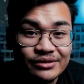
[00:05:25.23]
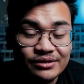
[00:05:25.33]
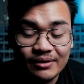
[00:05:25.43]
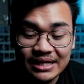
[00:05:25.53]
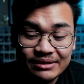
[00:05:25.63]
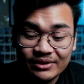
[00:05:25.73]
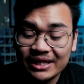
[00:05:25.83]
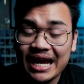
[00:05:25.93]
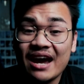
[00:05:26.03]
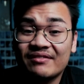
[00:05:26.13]
so I didn't
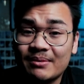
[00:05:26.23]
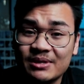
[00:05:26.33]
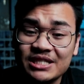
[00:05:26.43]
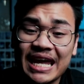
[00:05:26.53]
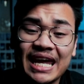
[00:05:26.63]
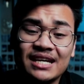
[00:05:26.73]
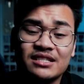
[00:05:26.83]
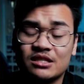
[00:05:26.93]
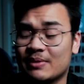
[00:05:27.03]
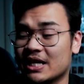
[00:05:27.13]
really have that much
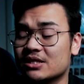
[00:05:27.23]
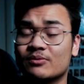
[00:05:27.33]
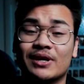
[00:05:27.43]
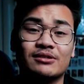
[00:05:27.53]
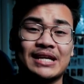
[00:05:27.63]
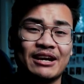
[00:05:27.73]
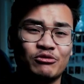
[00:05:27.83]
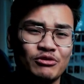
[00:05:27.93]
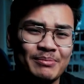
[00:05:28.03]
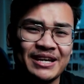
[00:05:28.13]
hand space when I was
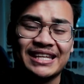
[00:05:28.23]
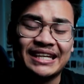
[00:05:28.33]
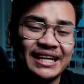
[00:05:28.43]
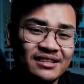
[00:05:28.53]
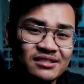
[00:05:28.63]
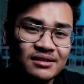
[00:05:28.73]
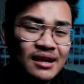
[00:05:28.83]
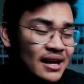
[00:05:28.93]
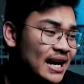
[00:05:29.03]
gripping the handle.